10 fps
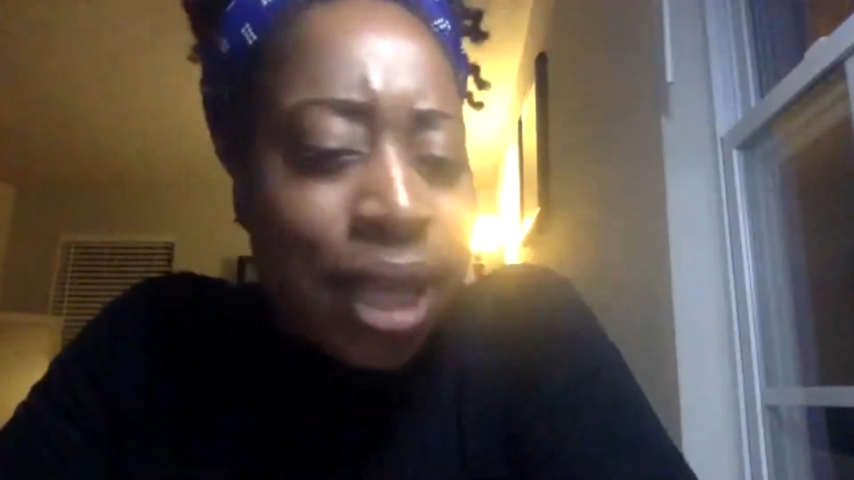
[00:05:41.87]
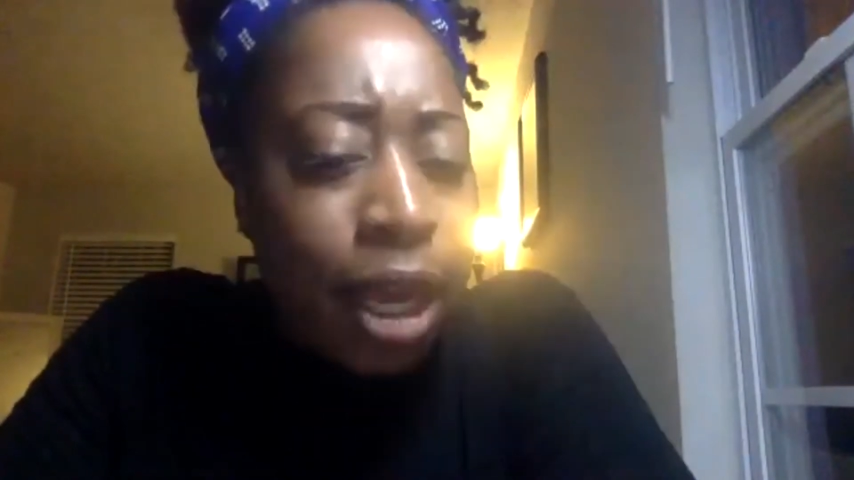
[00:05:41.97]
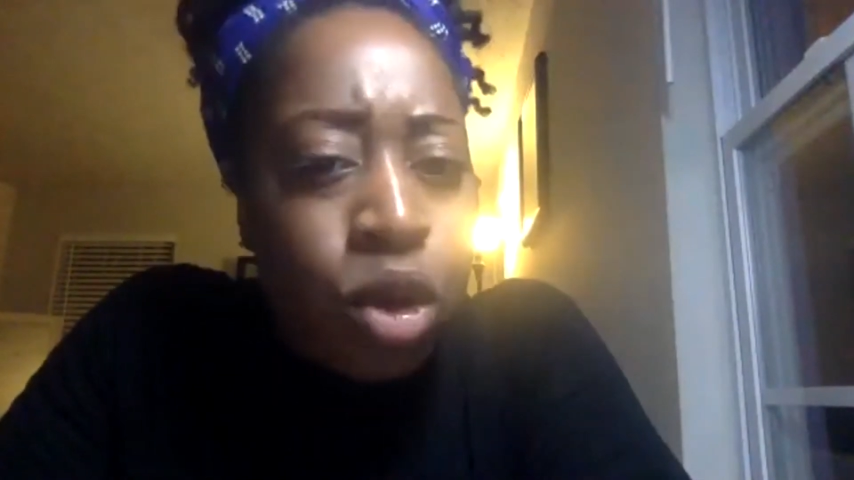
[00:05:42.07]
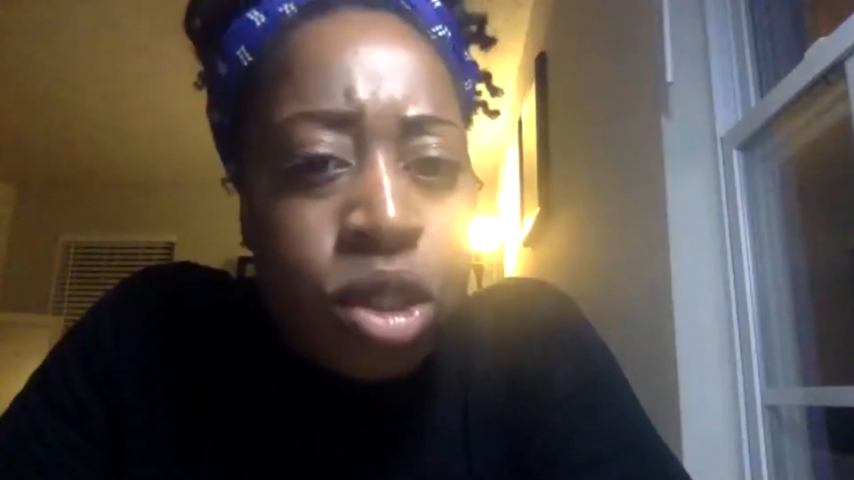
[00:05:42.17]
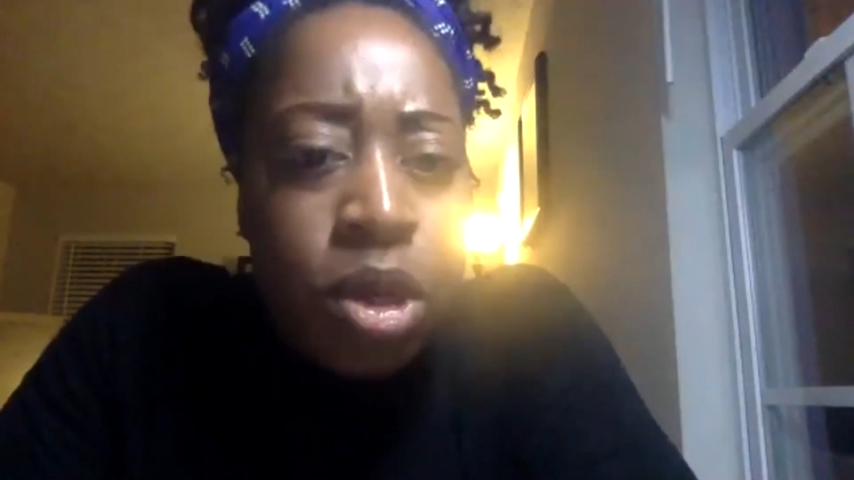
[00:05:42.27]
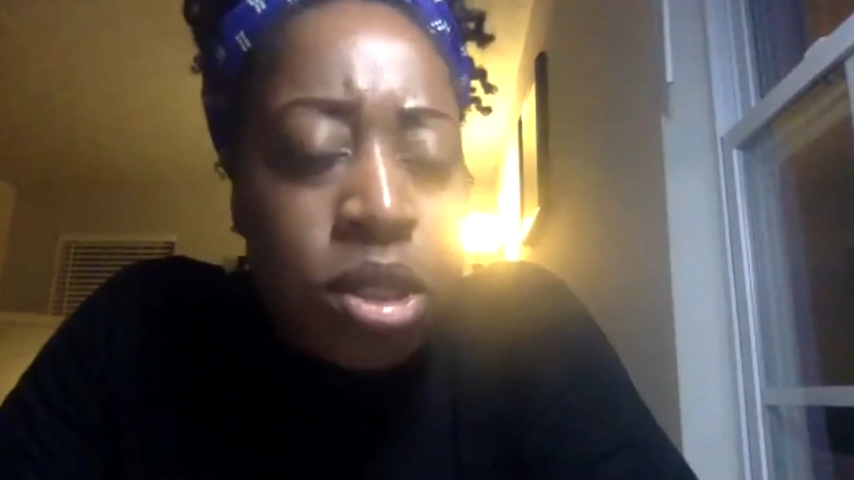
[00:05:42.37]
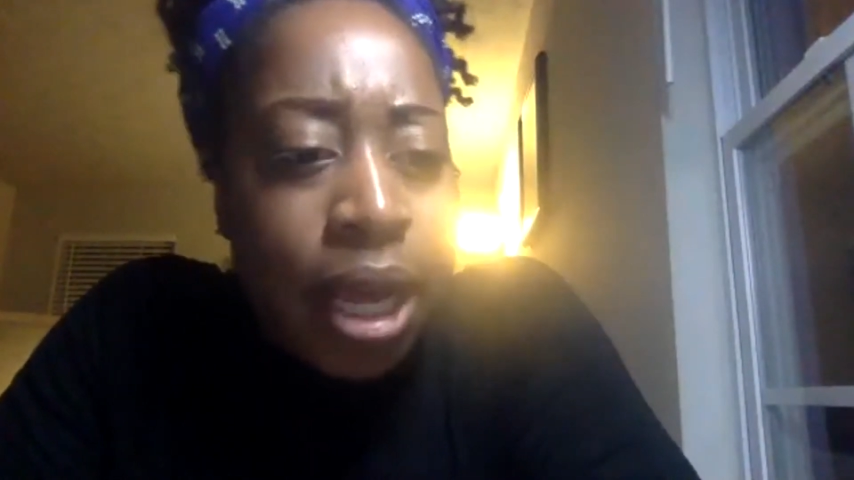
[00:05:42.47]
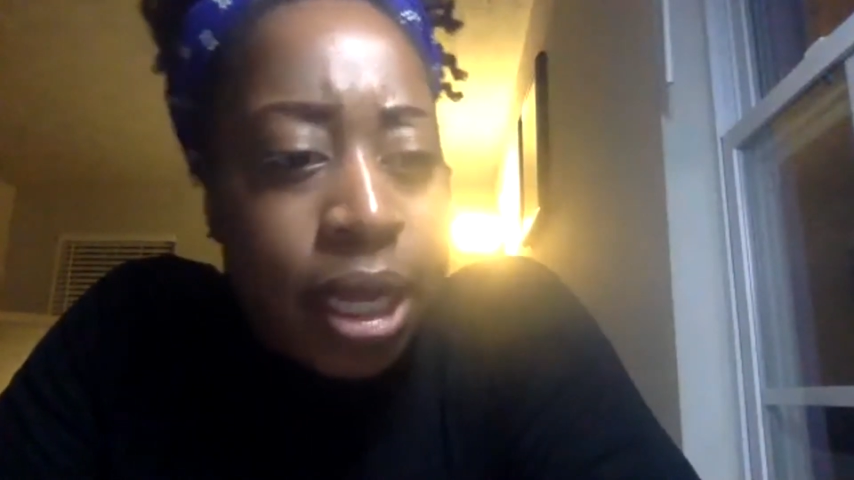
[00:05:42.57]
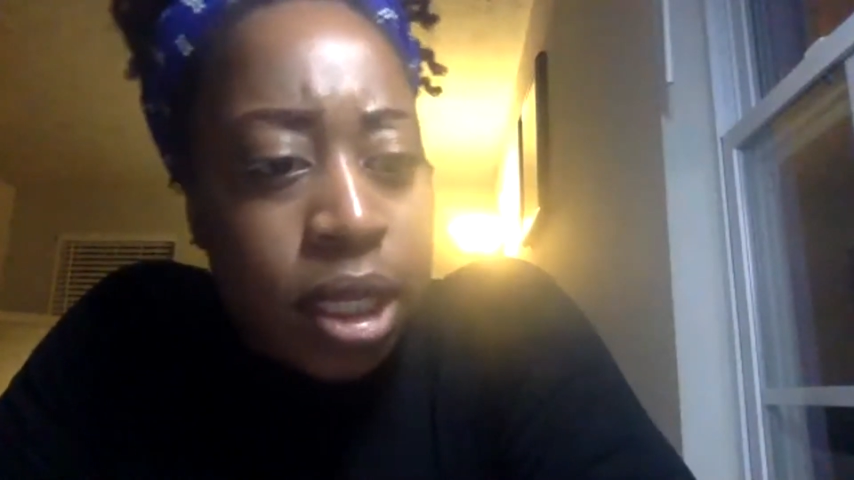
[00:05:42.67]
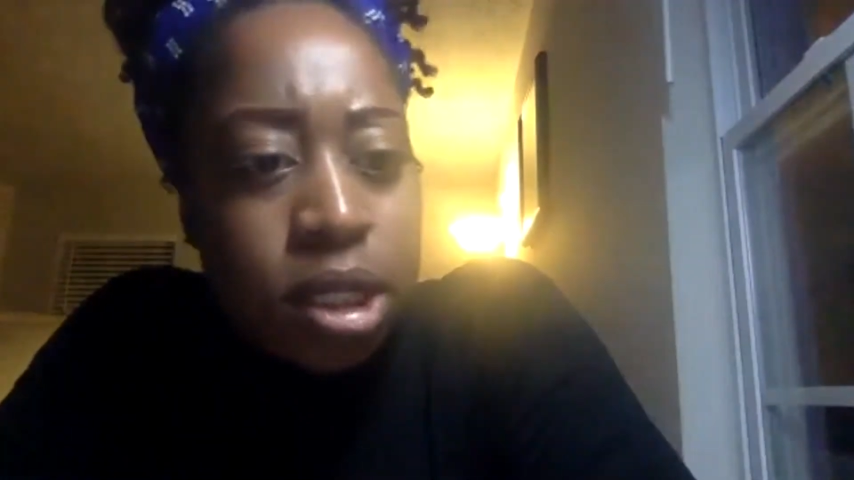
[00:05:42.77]
Like, who's most
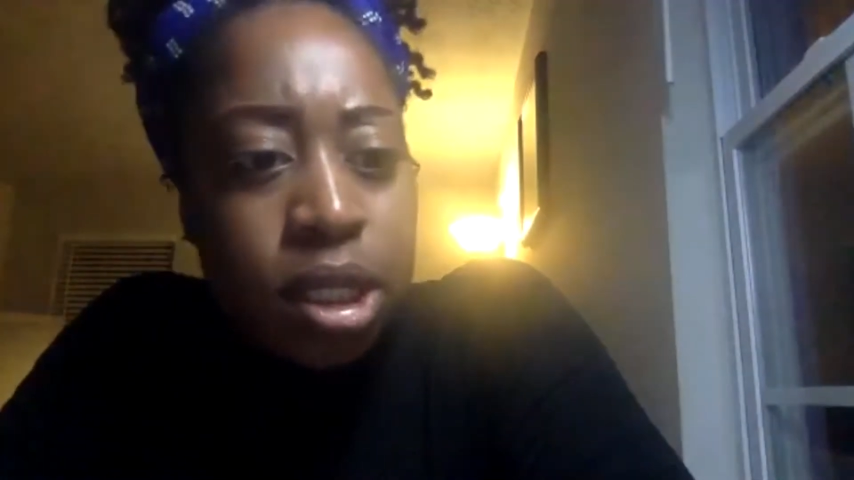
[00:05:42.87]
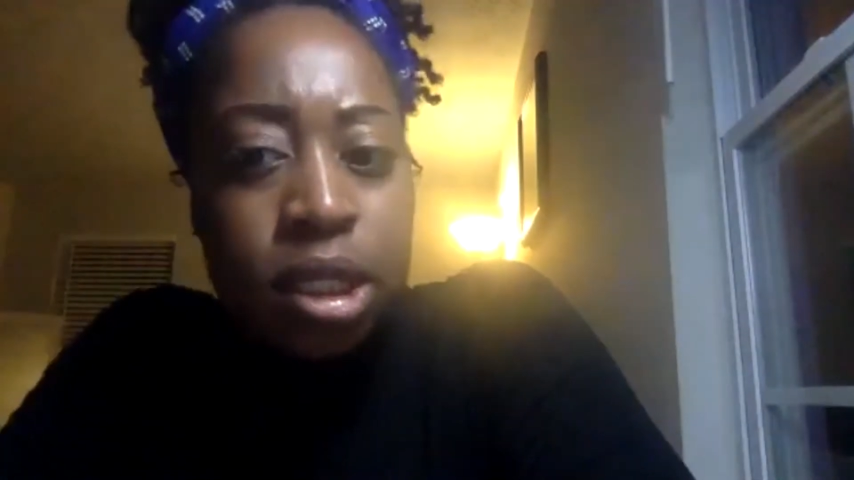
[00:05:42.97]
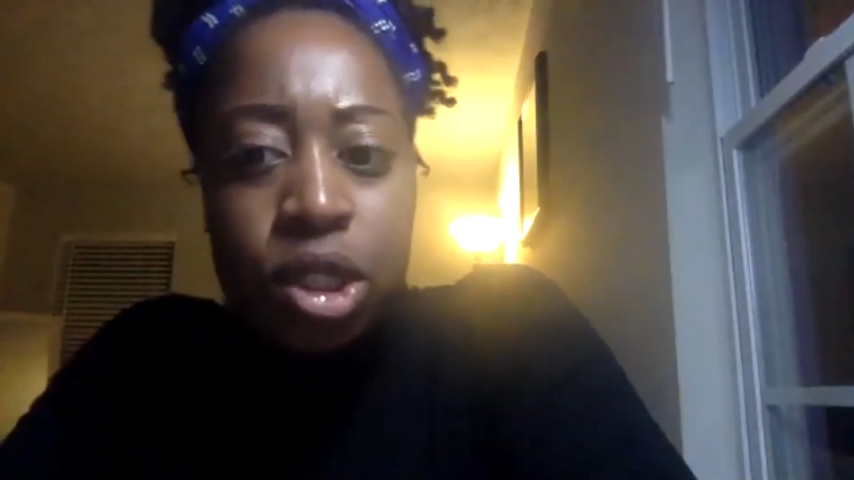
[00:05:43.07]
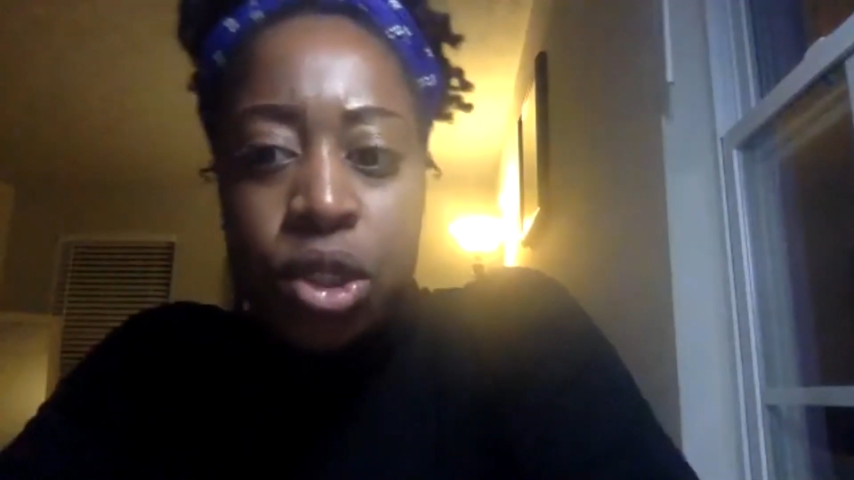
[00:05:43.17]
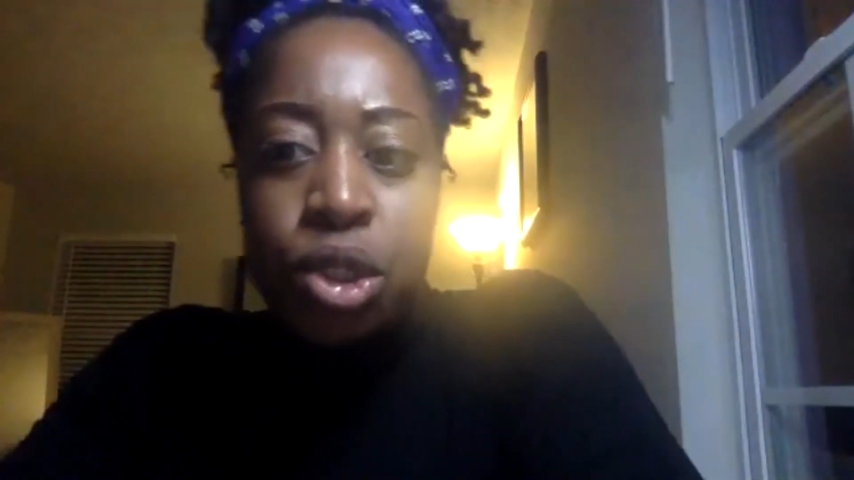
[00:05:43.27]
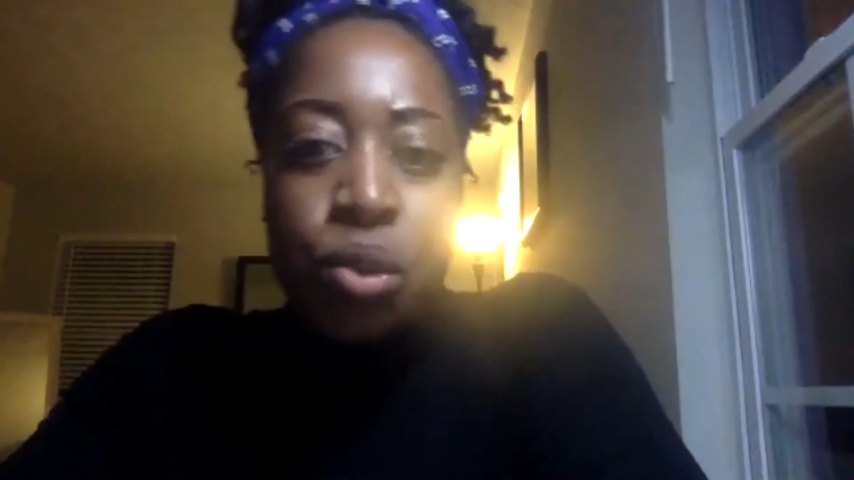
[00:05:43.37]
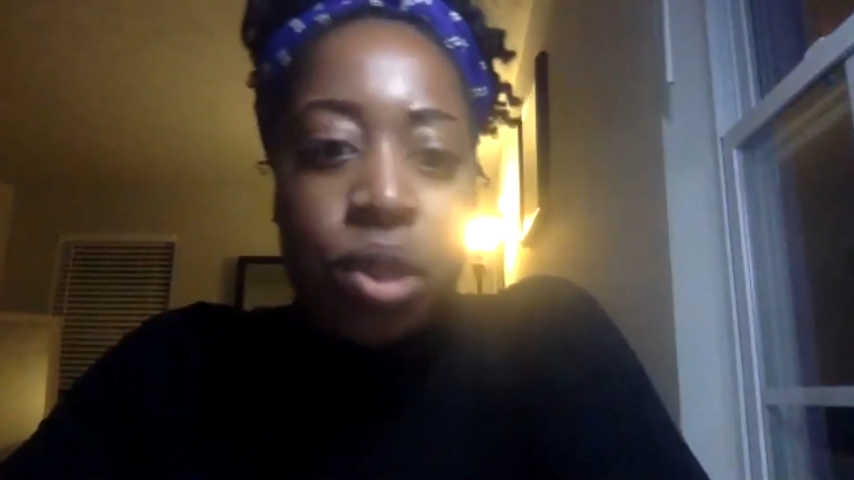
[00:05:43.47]
likely to do